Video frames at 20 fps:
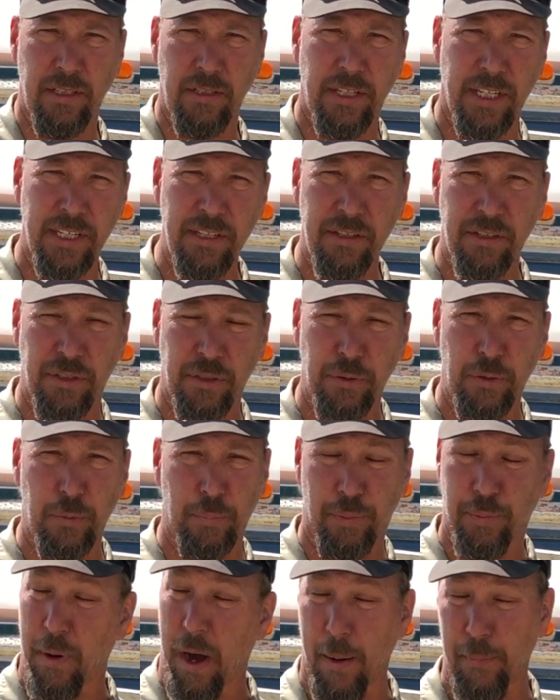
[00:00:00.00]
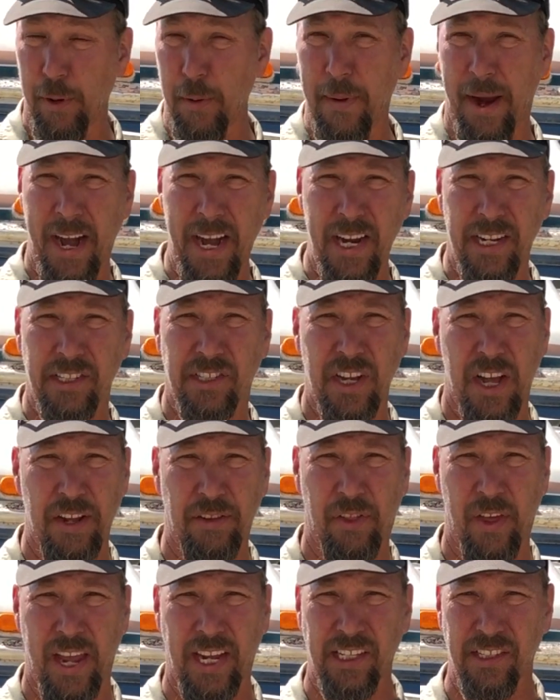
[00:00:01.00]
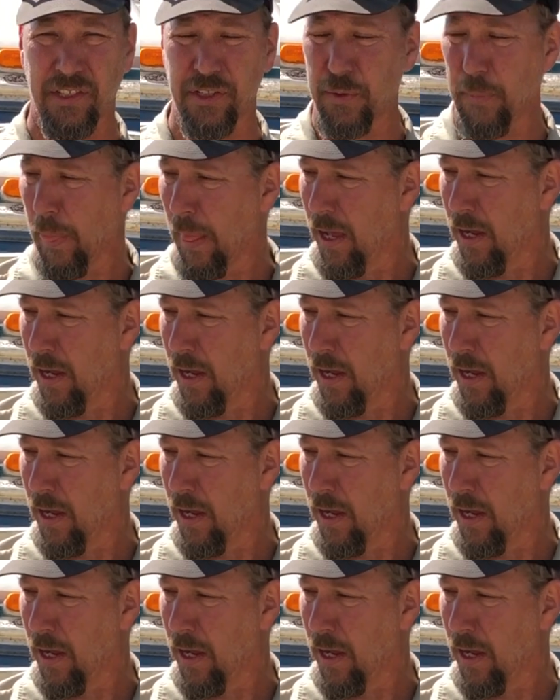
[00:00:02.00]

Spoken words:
didn't do proper maintenance on things.